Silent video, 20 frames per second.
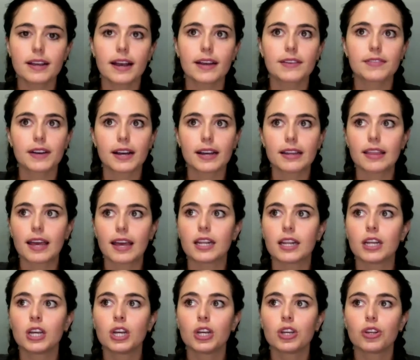I find that
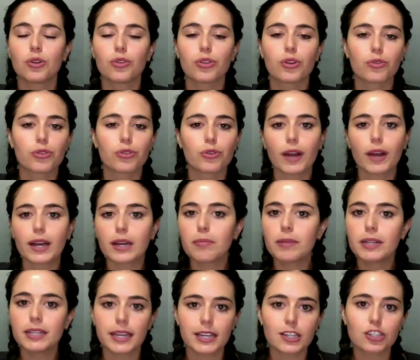the
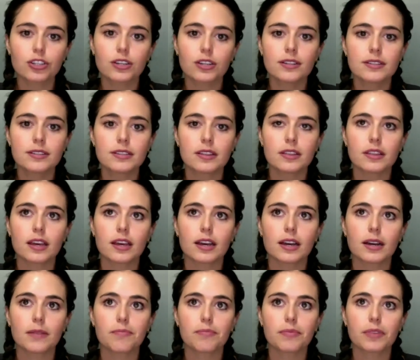recommendations in
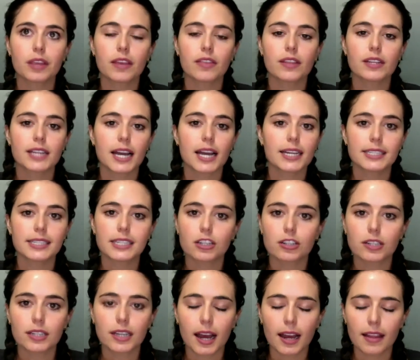the
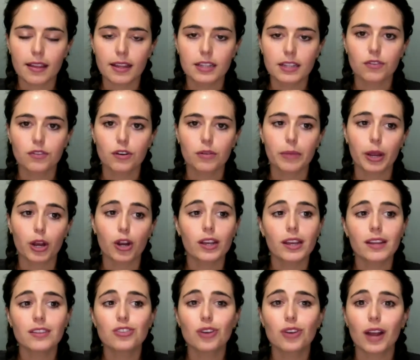dietary guidelines for
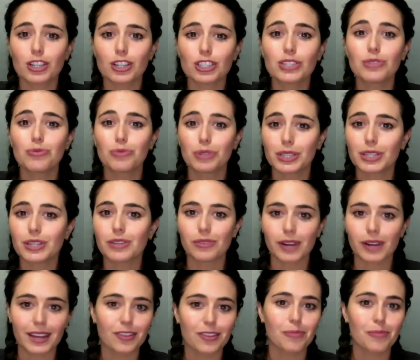Americans are actually really great.